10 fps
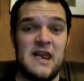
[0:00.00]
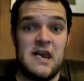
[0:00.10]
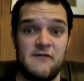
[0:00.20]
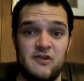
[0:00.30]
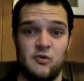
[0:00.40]

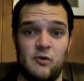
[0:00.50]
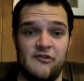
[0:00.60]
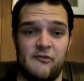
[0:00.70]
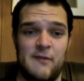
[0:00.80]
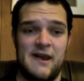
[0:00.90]
individuals
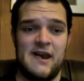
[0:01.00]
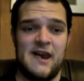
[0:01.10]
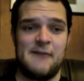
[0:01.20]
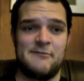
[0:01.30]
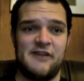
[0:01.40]
that remain
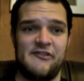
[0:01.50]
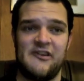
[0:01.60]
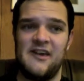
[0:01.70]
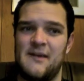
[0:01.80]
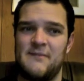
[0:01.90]

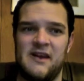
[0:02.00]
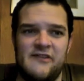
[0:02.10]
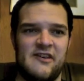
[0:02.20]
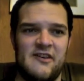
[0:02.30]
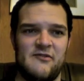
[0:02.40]
nameless,
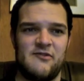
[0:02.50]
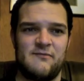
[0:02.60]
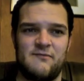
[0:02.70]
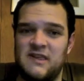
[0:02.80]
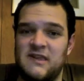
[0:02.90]
because he doesn't
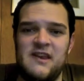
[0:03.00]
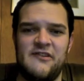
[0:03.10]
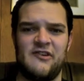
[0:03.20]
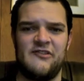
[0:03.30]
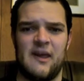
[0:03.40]

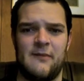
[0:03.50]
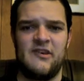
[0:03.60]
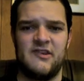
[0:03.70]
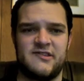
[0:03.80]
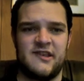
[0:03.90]
use names.
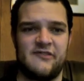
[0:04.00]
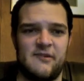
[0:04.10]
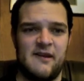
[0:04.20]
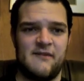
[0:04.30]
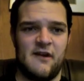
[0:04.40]
He just likes
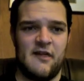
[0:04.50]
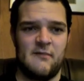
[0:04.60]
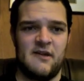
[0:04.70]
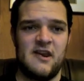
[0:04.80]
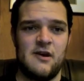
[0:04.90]
to make fun of
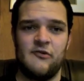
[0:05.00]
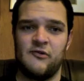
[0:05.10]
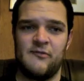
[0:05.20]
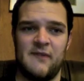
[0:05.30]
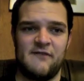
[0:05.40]
them, and he knows
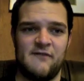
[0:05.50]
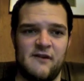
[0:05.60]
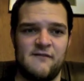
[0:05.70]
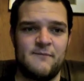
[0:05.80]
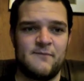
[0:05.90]
who he's making fun
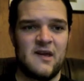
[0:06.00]
of.